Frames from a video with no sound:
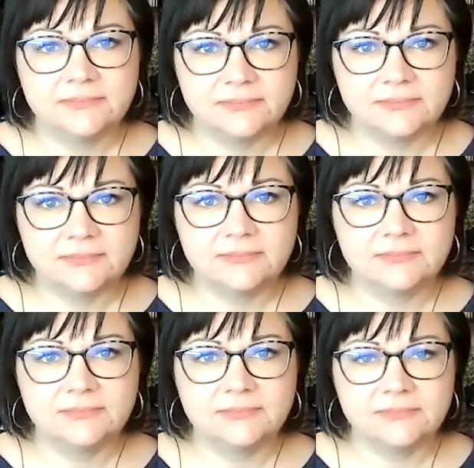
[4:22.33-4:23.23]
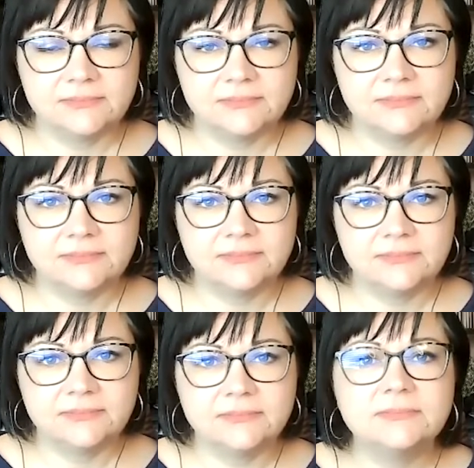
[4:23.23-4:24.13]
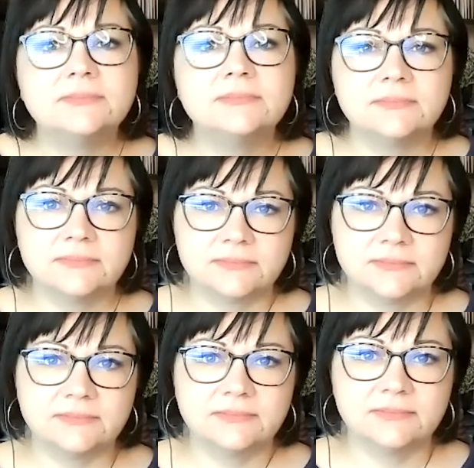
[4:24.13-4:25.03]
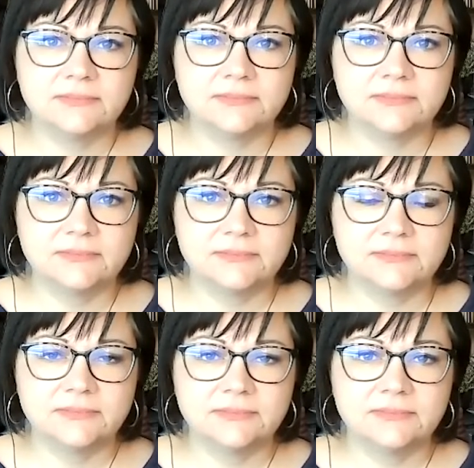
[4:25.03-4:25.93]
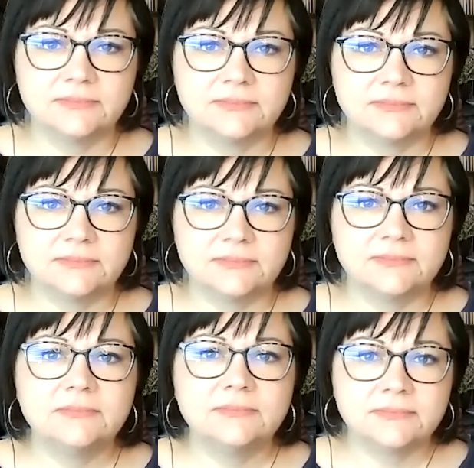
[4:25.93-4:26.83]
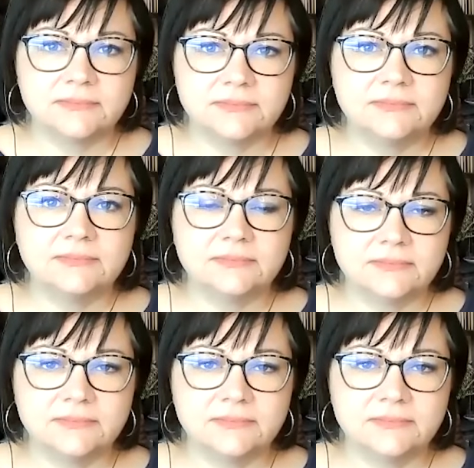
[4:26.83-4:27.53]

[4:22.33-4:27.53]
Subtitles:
No words are spoken by the person on screen.